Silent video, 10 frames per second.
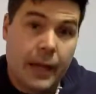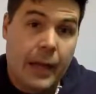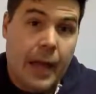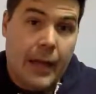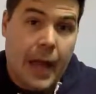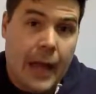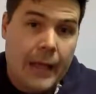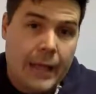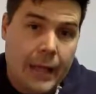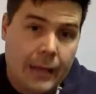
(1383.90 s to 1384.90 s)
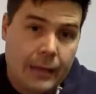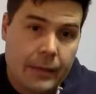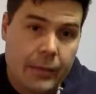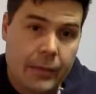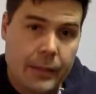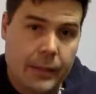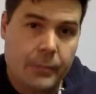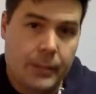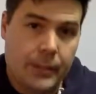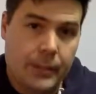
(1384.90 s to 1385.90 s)
And, like, I can't live with this
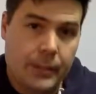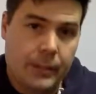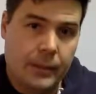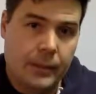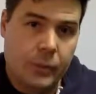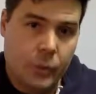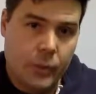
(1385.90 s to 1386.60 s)
person who